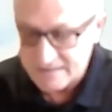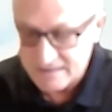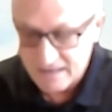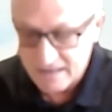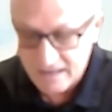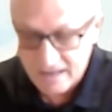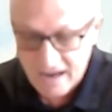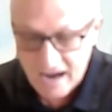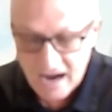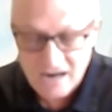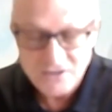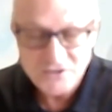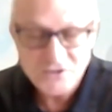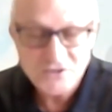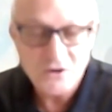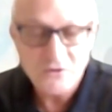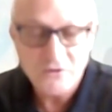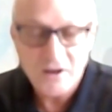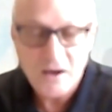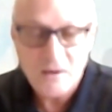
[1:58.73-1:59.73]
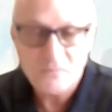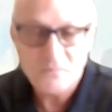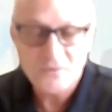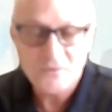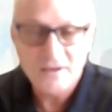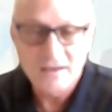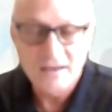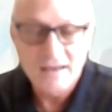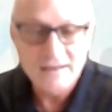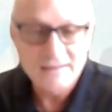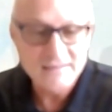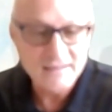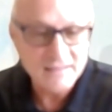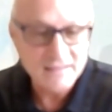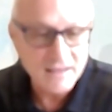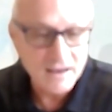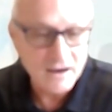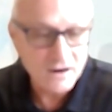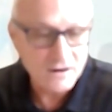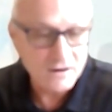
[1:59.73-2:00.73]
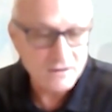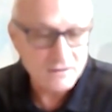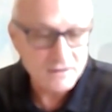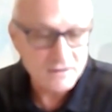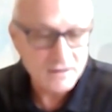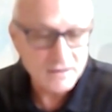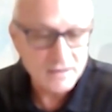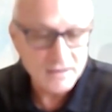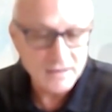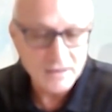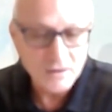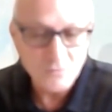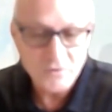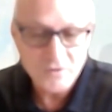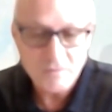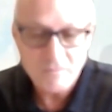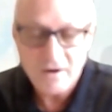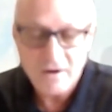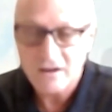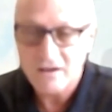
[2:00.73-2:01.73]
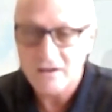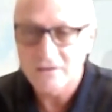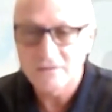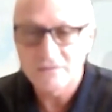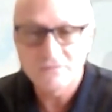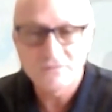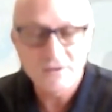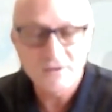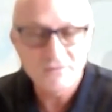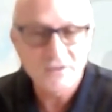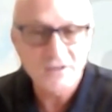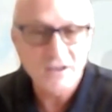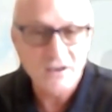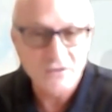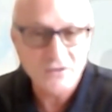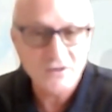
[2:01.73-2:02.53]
I showed up to there with about 150 other